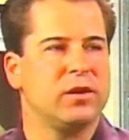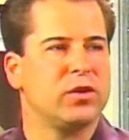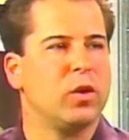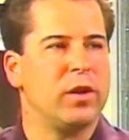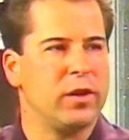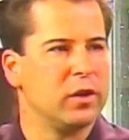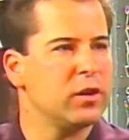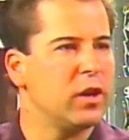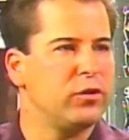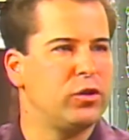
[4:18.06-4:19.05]
So, and
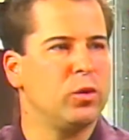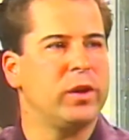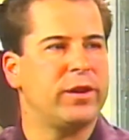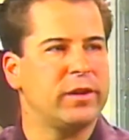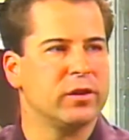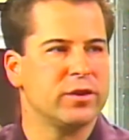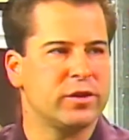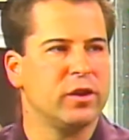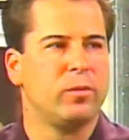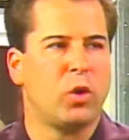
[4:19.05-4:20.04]
do we think there's
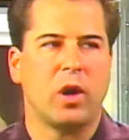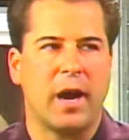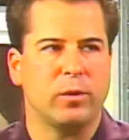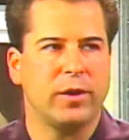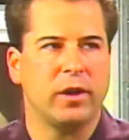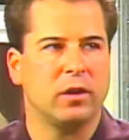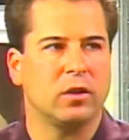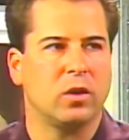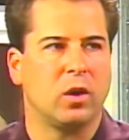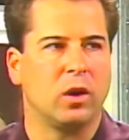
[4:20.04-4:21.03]
still more out there,
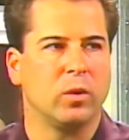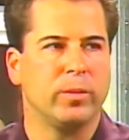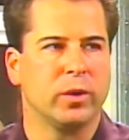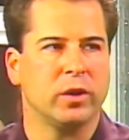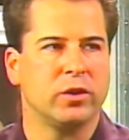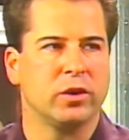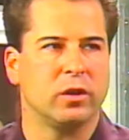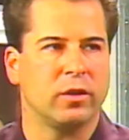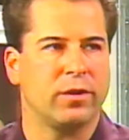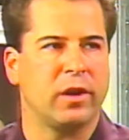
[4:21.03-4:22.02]
or are we pretty
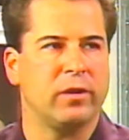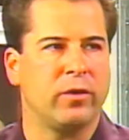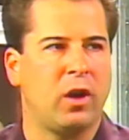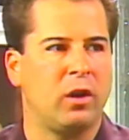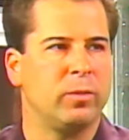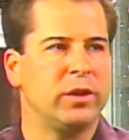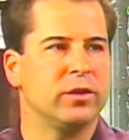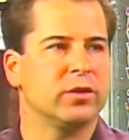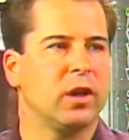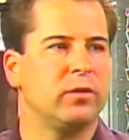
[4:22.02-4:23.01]
sure that they've all been
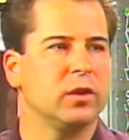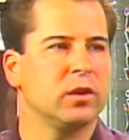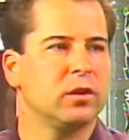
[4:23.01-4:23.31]
discovered?